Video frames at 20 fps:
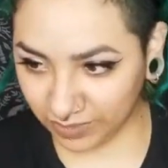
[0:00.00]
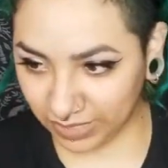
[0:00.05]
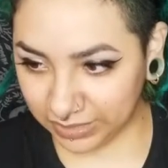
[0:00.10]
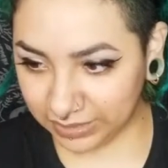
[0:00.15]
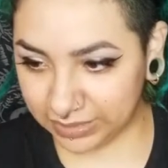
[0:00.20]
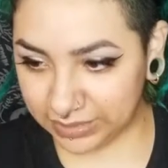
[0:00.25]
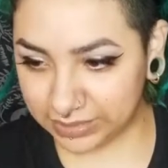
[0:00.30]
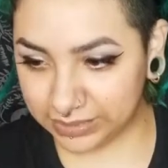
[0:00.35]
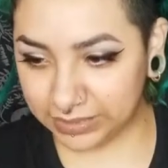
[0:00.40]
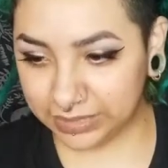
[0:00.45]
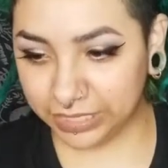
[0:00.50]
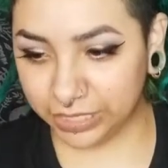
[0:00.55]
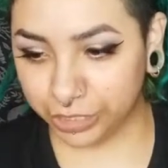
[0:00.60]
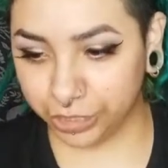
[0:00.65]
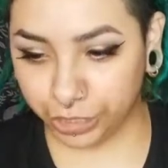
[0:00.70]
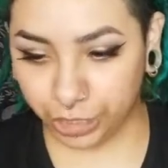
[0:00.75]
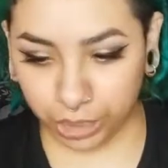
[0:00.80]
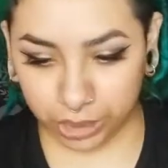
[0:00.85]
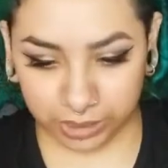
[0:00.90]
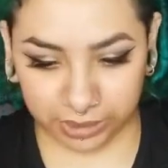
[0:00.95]
These thinner
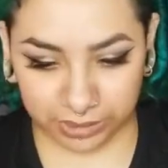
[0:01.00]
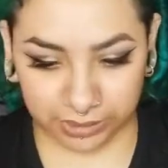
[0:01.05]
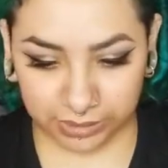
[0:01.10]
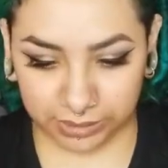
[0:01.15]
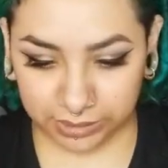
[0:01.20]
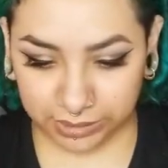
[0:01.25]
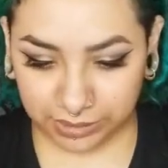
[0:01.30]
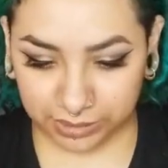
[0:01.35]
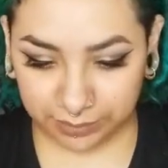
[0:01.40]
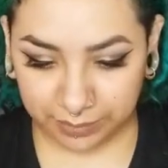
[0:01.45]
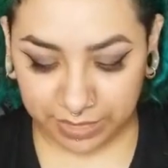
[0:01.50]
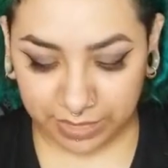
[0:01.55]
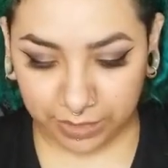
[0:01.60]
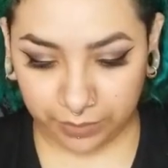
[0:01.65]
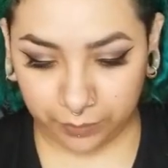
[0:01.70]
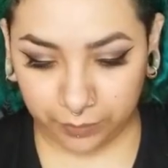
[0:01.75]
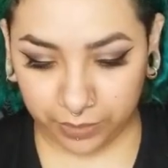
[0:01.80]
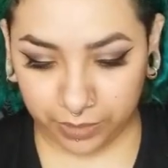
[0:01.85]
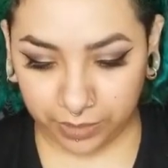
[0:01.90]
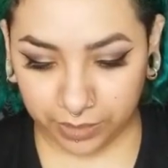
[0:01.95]
yarns to make it
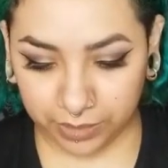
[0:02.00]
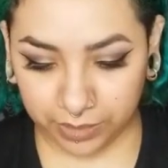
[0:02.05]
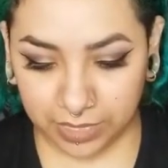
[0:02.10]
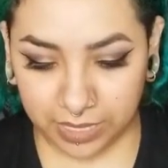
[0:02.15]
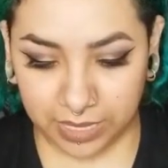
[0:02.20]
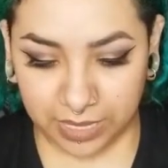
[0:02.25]
work.